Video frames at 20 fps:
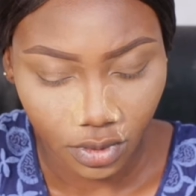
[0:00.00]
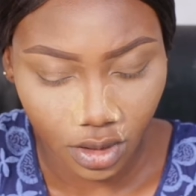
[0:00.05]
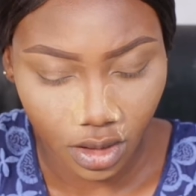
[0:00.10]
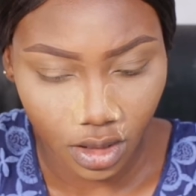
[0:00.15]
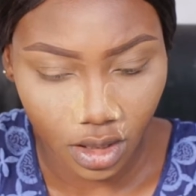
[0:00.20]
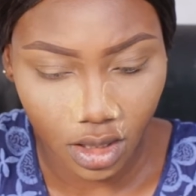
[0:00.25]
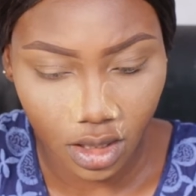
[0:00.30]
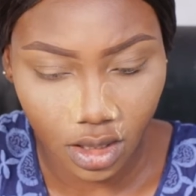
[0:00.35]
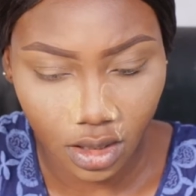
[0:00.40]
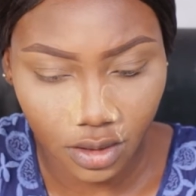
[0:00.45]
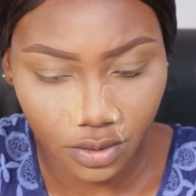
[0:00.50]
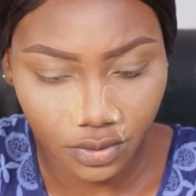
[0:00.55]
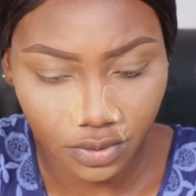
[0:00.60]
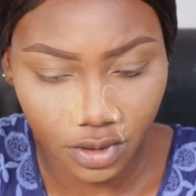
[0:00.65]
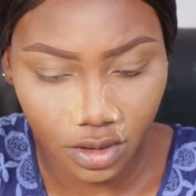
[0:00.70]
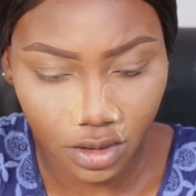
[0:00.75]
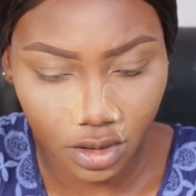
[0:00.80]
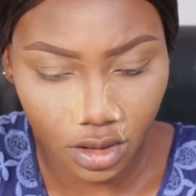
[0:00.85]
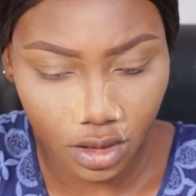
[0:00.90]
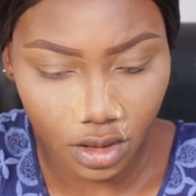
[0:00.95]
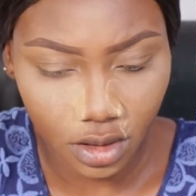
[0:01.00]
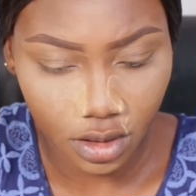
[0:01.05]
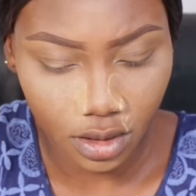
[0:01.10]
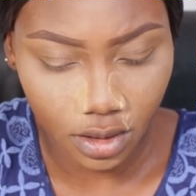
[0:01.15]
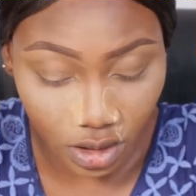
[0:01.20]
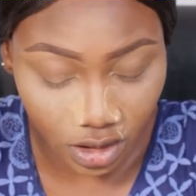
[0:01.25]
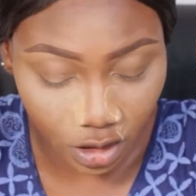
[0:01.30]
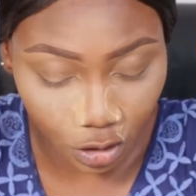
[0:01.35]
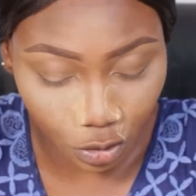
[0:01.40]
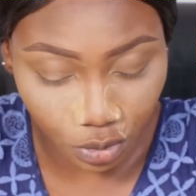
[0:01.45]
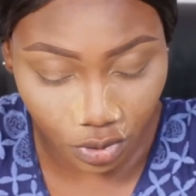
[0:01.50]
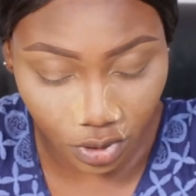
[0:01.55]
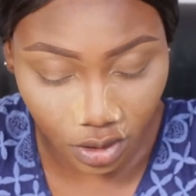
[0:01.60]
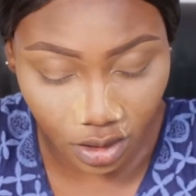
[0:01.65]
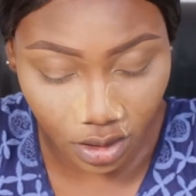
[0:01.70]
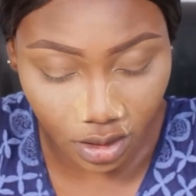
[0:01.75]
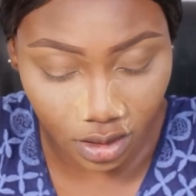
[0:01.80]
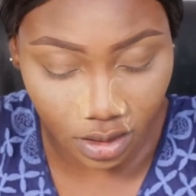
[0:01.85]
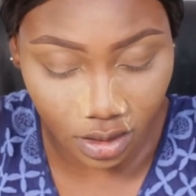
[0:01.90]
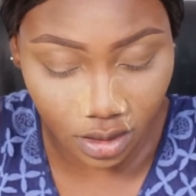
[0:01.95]
They have their
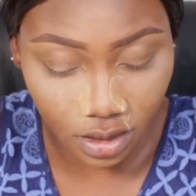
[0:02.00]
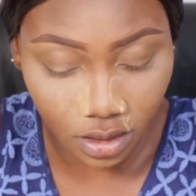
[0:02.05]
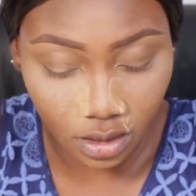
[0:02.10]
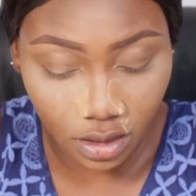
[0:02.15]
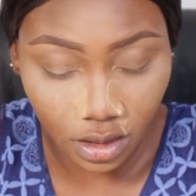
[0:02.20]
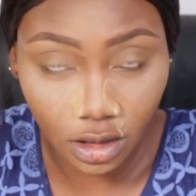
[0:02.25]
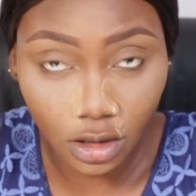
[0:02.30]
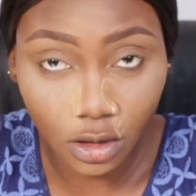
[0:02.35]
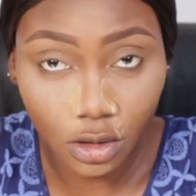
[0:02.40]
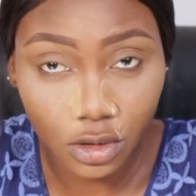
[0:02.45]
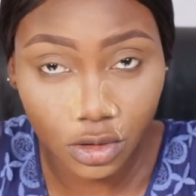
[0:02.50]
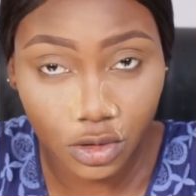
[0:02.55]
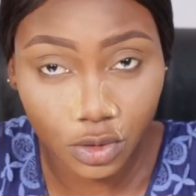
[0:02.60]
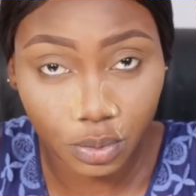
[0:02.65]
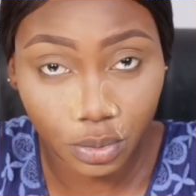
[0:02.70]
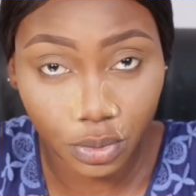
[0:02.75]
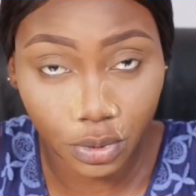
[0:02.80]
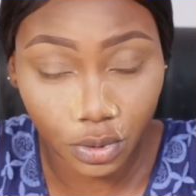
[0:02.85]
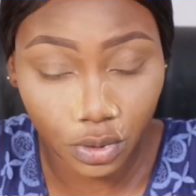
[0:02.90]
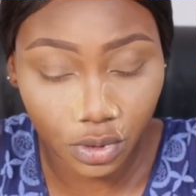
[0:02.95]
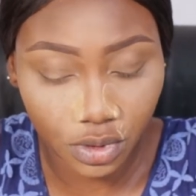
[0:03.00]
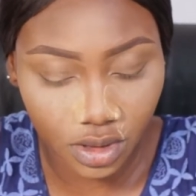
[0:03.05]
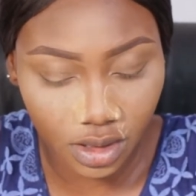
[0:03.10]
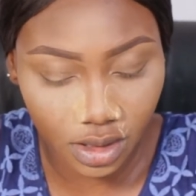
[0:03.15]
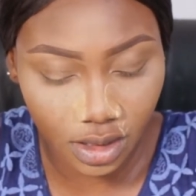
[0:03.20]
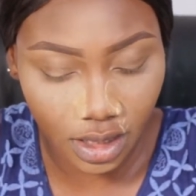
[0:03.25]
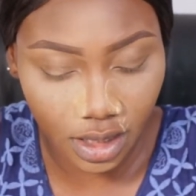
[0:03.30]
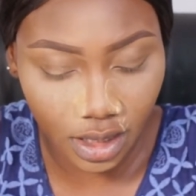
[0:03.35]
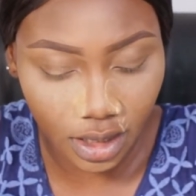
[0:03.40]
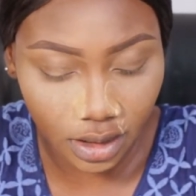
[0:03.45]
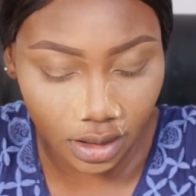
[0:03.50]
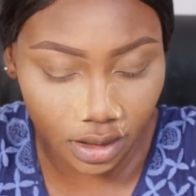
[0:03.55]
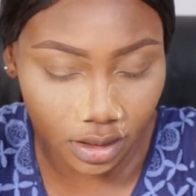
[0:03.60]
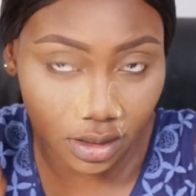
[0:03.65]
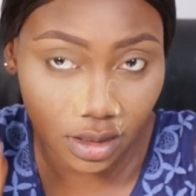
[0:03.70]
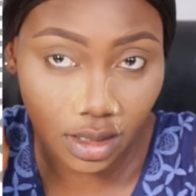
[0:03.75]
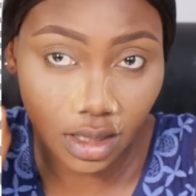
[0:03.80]
20-piece deluxe pro set.